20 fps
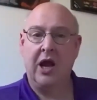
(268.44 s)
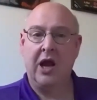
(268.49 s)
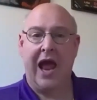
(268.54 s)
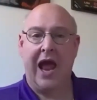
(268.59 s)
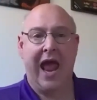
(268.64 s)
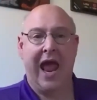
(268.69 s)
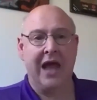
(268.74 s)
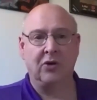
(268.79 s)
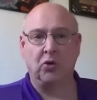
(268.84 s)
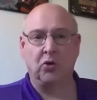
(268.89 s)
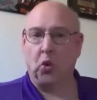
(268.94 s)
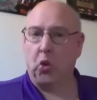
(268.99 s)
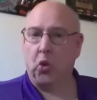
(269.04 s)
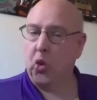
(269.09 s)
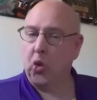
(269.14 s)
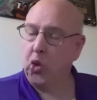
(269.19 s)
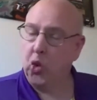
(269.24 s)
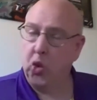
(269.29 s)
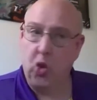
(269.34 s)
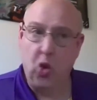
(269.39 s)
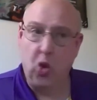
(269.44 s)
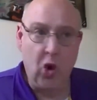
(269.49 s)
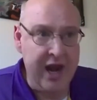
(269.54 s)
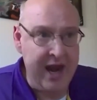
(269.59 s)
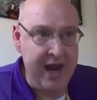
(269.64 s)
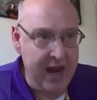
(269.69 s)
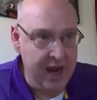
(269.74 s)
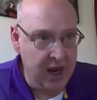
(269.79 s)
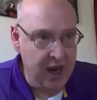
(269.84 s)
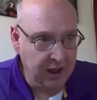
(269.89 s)
and
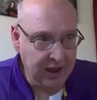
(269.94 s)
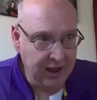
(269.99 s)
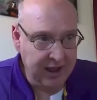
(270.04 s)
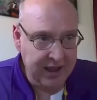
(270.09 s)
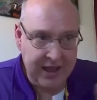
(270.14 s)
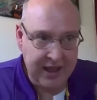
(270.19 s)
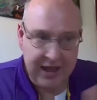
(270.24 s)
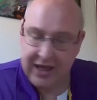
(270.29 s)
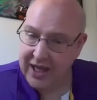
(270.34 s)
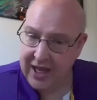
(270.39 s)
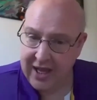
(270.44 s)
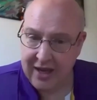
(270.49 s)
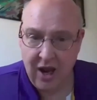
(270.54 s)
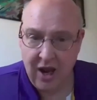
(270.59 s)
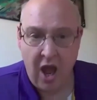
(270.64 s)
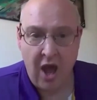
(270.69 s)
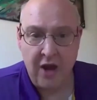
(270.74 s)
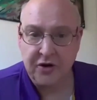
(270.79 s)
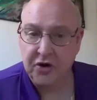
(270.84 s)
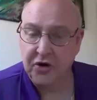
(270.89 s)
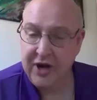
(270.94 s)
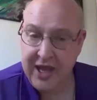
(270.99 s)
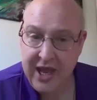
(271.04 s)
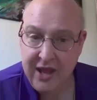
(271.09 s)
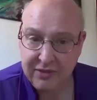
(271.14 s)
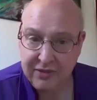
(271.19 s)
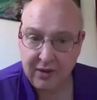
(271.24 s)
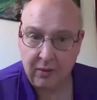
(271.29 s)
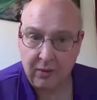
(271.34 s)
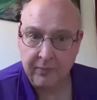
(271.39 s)
really get underneath them
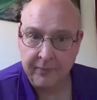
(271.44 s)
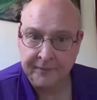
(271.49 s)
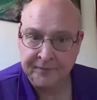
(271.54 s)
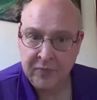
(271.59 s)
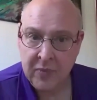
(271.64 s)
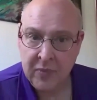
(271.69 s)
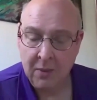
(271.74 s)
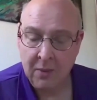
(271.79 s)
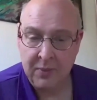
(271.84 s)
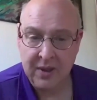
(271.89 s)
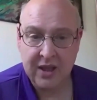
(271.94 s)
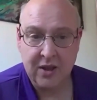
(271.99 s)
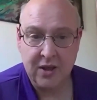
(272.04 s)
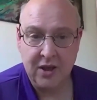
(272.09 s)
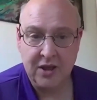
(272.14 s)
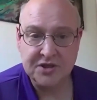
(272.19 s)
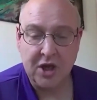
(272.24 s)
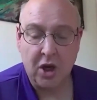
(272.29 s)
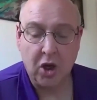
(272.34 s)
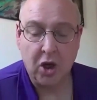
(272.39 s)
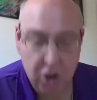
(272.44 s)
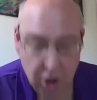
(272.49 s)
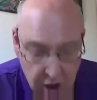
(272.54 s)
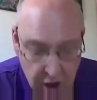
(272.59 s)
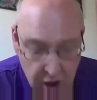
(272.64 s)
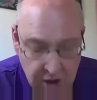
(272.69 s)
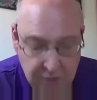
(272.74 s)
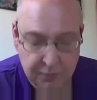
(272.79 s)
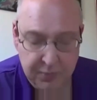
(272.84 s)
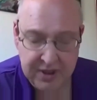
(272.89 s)
because a good
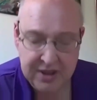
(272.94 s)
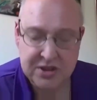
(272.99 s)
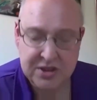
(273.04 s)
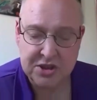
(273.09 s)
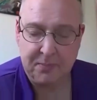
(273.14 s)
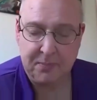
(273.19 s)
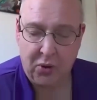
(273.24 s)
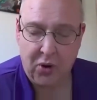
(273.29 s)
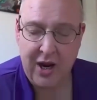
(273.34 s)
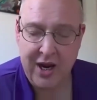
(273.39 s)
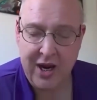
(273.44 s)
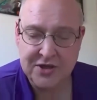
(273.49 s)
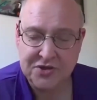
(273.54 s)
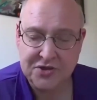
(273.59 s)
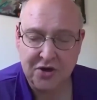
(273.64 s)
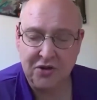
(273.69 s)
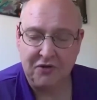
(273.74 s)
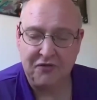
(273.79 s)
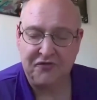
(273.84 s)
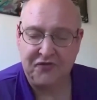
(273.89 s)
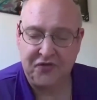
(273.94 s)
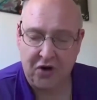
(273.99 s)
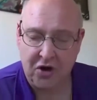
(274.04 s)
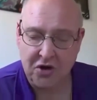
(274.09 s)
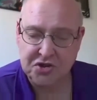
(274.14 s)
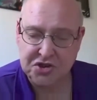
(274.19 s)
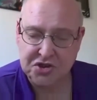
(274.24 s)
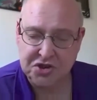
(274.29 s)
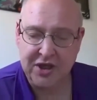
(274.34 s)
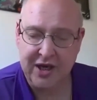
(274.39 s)
business appraiser, the
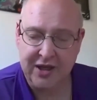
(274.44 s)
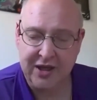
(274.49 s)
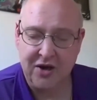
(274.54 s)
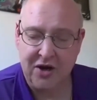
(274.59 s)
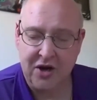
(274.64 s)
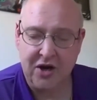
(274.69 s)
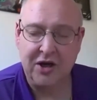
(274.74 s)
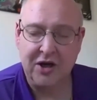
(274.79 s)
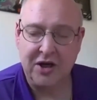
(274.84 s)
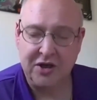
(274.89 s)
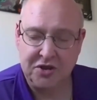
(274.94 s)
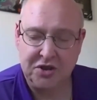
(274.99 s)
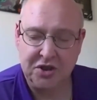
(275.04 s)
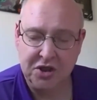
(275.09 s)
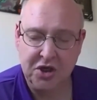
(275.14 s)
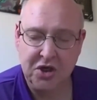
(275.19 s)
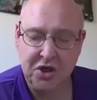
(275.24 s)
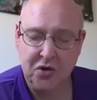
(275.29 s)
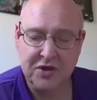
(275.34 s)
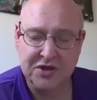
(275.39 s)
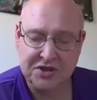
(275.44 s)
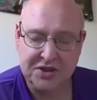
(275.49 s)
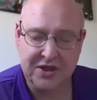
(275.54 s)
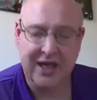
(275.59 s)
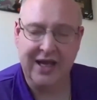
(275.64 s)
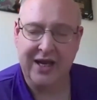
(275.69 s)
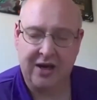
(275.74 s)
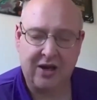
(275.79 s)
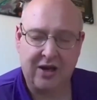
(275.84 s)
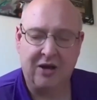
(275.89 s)
first thing they're going to do is
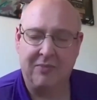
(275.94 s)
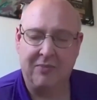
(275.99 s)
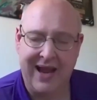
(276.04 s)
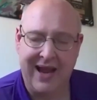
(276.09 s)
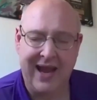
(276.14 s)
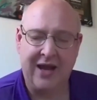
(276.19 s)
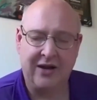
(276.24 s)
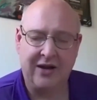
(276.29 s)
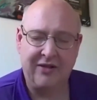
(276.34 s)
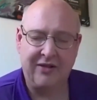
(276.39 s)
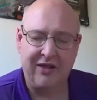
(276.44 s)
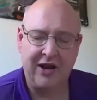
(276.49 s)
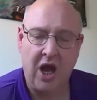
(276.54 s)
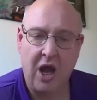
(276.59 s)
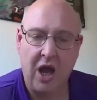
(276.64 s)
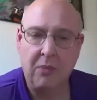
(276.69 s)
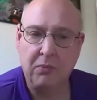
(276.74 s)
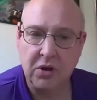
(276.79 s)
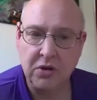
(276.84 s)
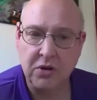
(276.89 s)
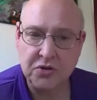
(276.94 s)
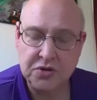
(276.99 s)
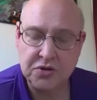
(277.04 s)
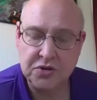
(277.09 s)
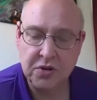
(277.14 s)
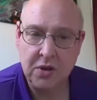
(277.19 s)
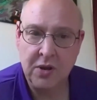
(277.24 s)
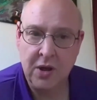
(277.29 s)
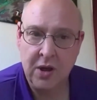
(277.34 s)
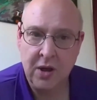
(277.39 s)
get command of the numbers.
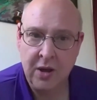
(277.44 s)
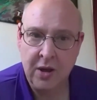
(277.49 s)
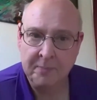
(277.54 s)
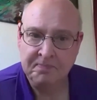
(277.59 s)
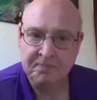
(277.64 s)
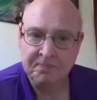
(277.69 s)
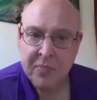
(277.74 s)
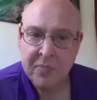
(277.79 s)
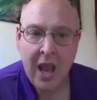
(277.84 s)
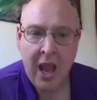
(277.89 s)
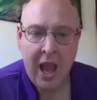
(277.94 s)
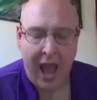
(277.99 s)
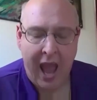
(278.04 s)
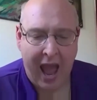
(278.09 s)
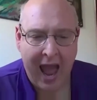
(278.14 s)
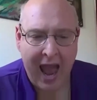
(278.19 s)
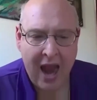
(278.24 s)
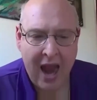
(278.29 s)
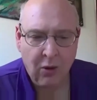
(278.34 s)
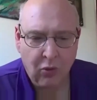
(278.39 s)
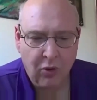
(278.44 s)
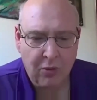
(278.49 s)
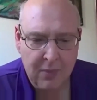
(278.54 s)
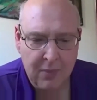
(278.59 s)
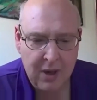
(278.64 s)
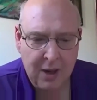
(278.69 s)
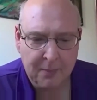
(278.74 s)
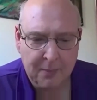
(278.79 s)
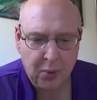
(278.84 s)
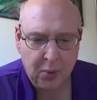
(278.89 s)
I
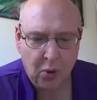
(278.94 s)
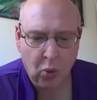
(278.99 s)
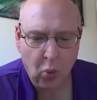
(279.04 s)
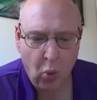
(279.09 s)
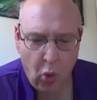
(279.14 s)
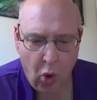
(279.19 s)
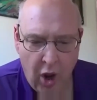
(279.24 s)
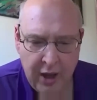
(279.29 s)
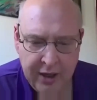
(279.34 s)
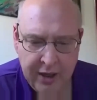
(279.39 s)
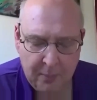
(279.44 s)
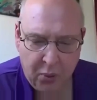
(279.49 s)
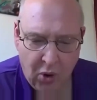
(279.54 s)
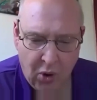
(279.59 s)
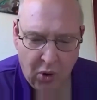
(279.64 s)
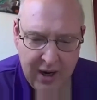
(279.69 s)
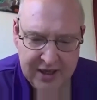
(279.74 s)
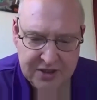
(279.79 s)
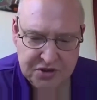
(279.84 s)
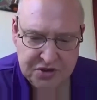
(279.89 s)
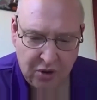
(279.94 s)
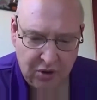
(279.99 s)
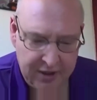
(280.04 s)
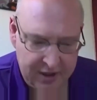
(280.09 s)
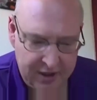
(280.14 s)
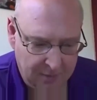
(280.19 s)
remember one appraisal in a